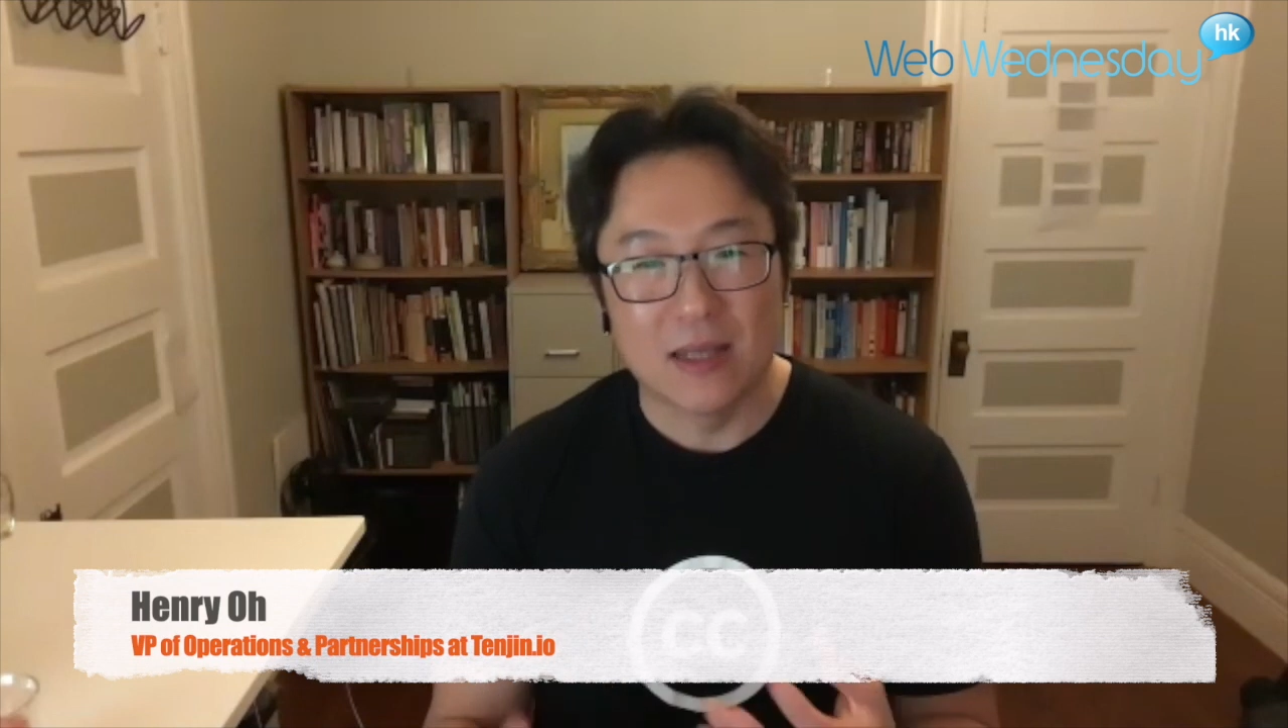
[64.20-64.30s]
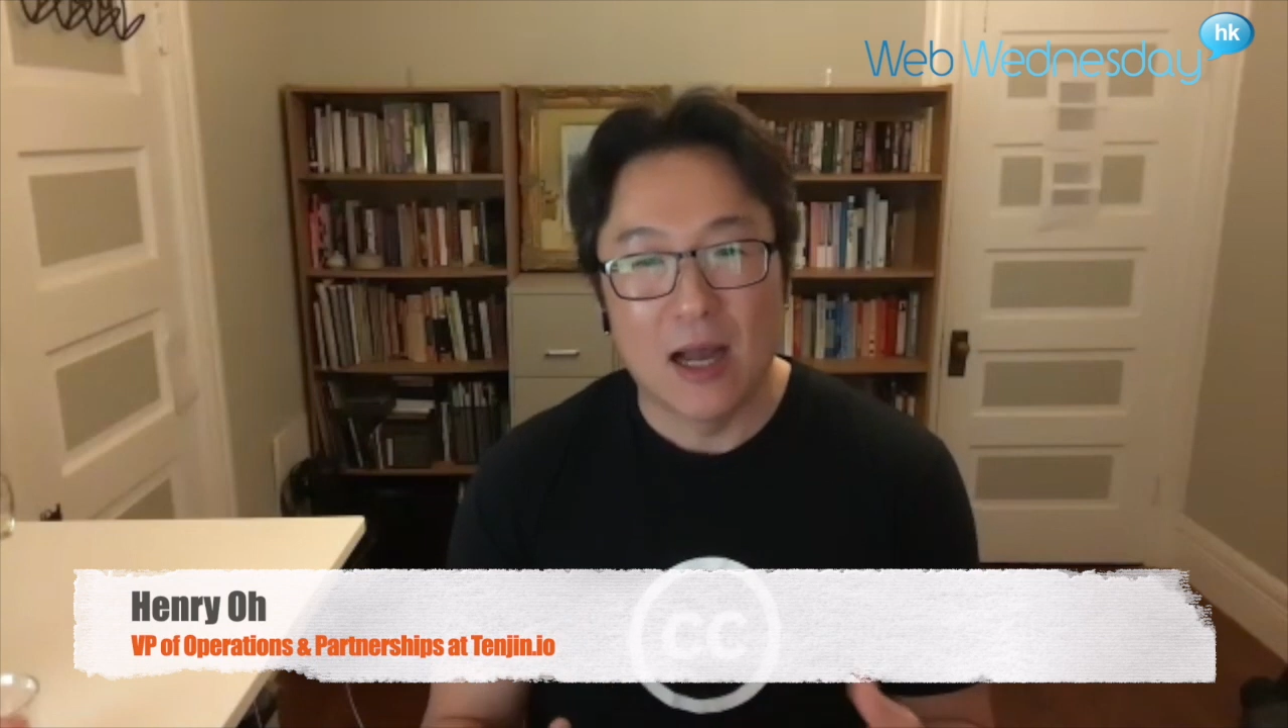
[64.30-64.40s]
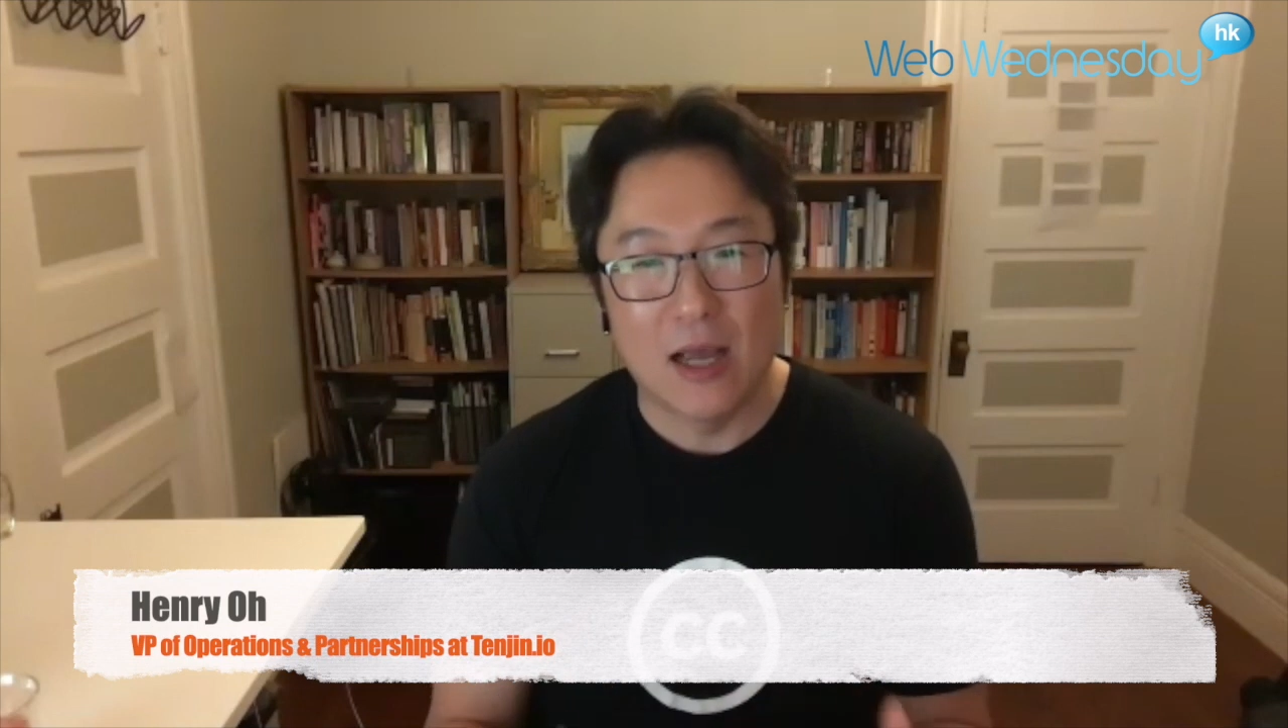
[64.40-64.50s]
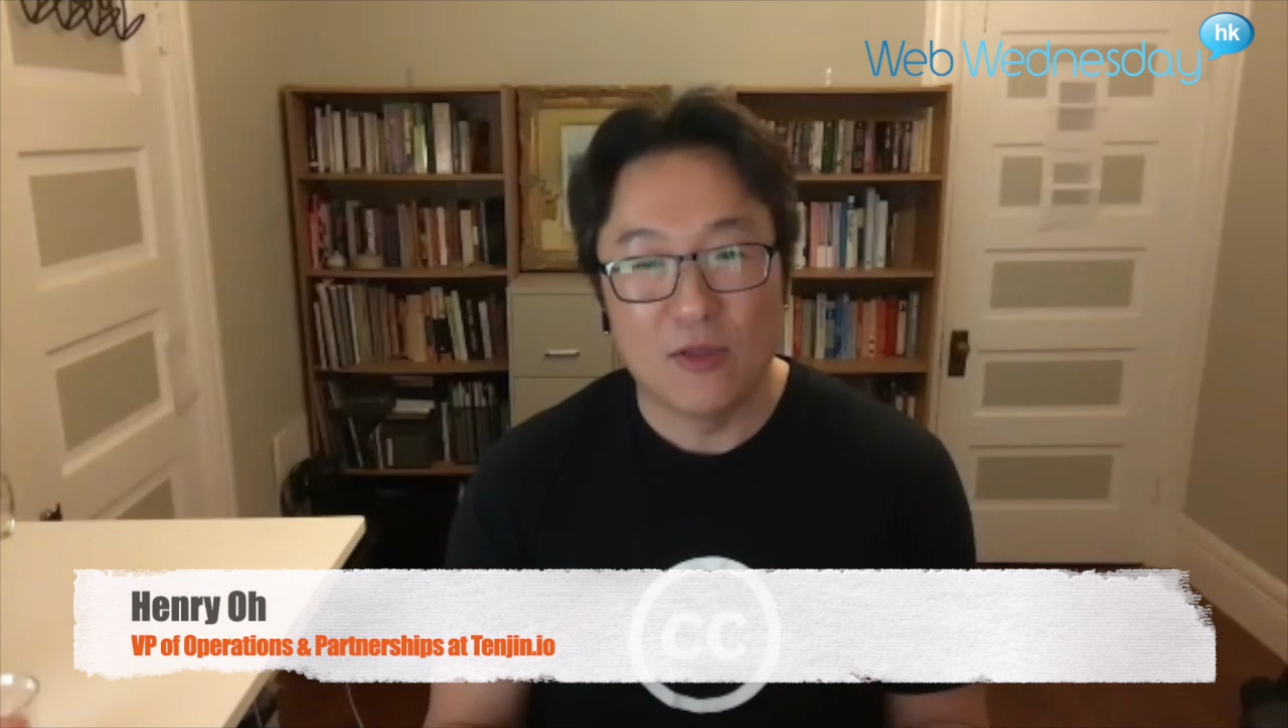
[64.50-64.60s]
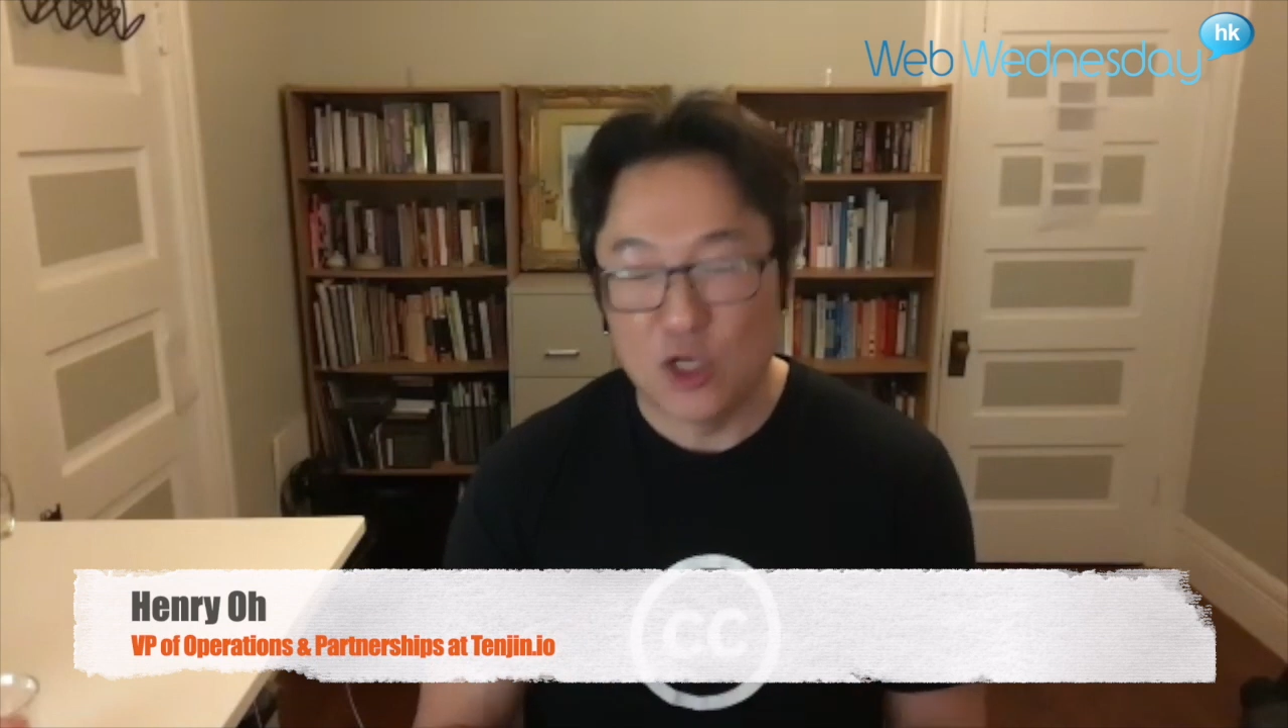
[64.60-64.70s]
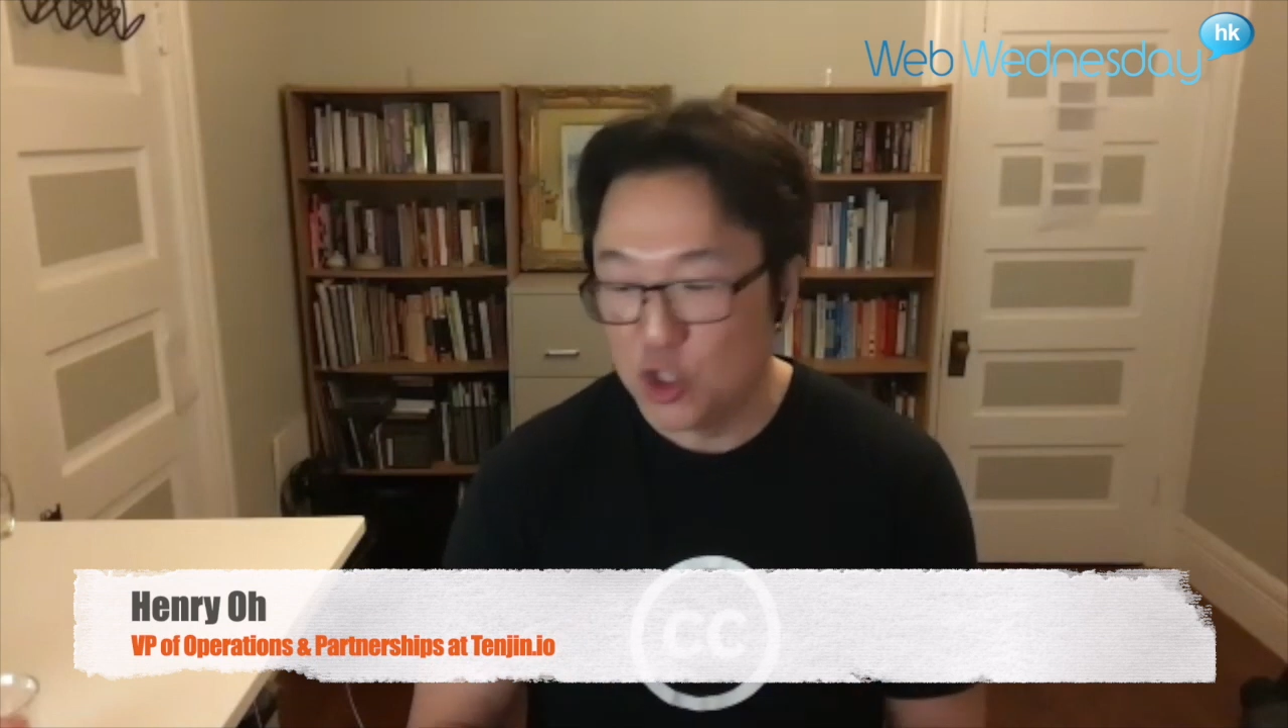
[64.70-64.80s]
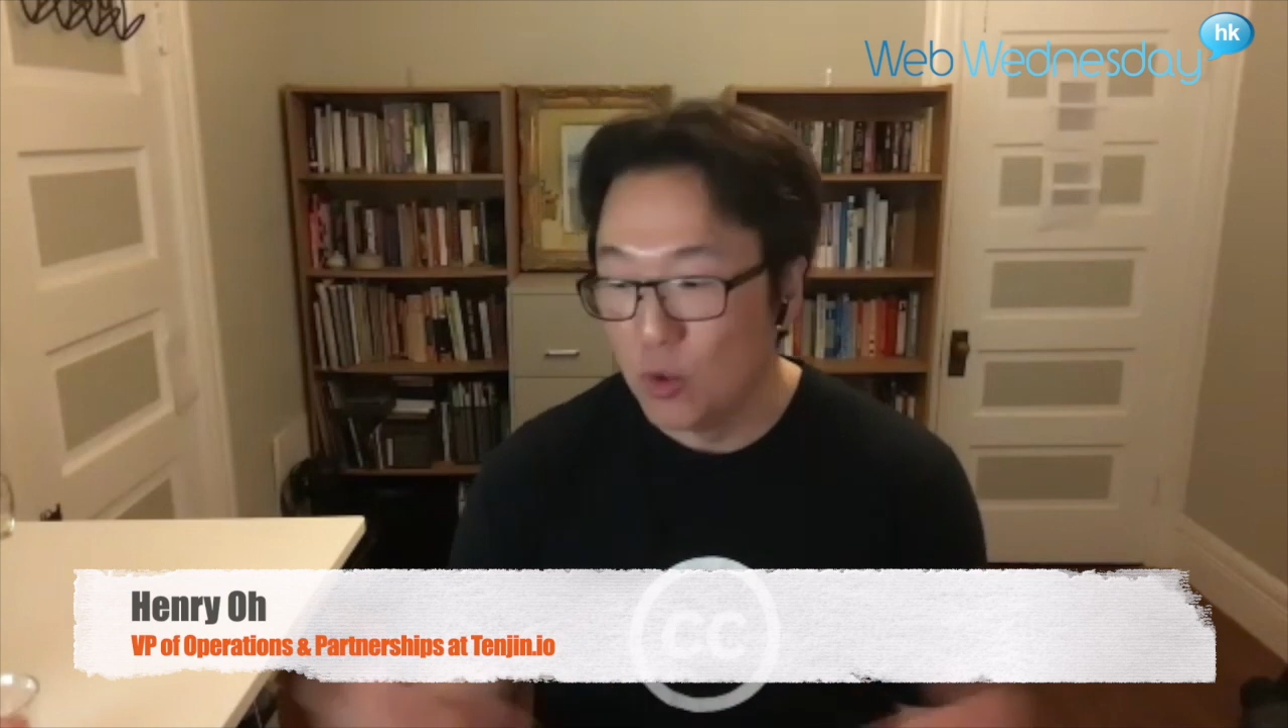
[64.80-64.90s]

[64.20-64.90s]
design. They